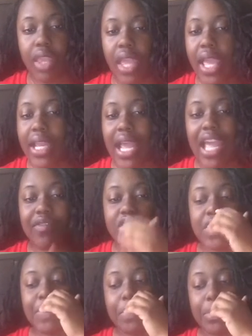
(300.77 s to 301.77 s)
And I've
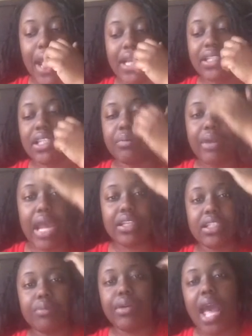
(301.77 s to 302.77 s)
just been practicing,
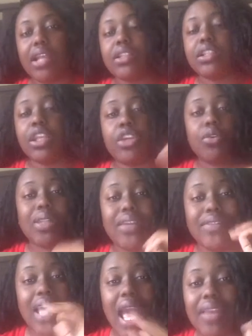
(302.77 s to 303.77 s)
practicing, practicing. You only
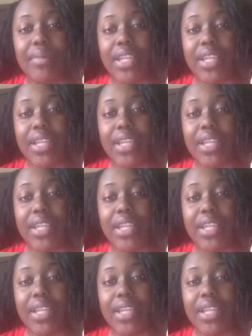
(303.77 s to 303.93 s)
have 10